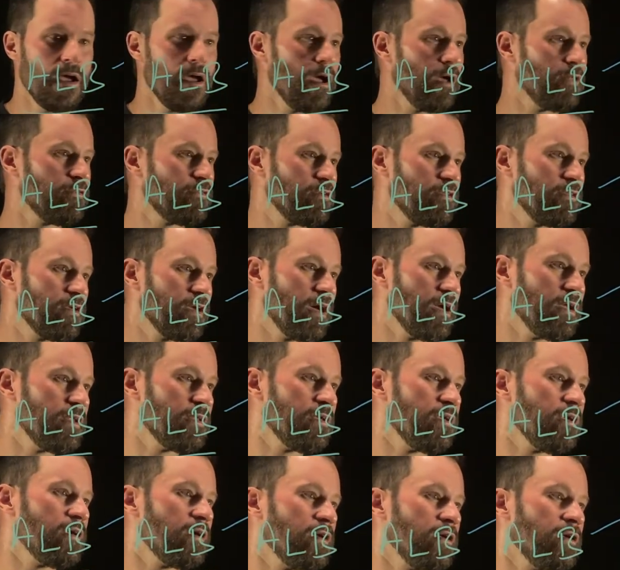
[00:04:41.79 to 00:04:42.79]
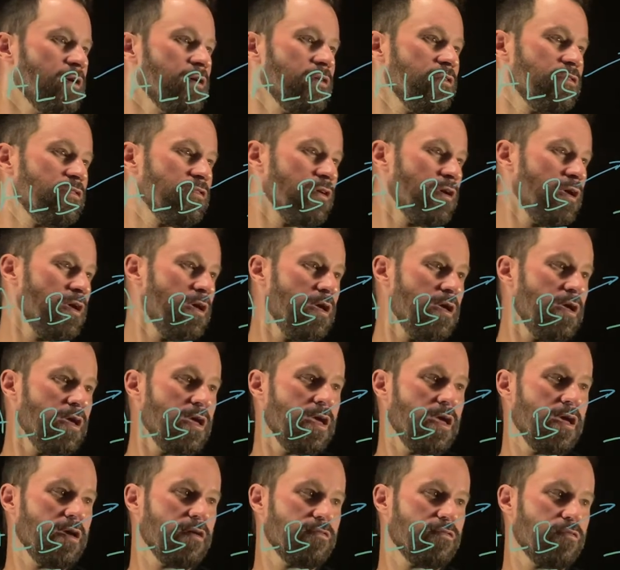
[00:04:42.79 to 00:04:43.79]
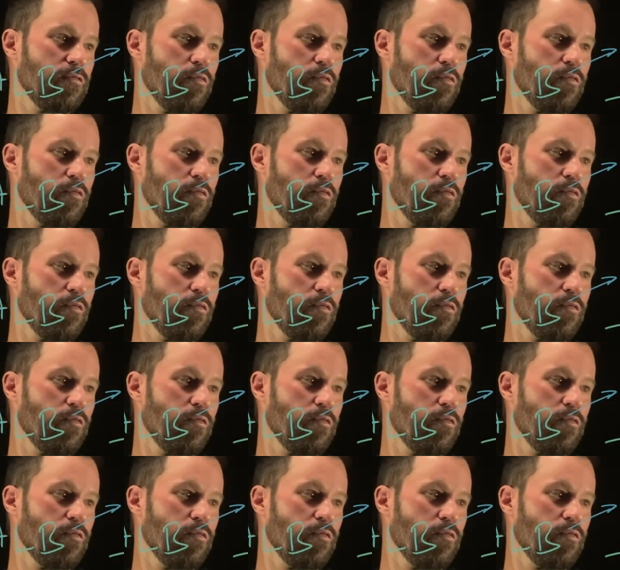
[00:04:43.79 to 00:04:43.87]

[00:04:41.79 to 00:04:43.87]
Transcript: And so the idea is if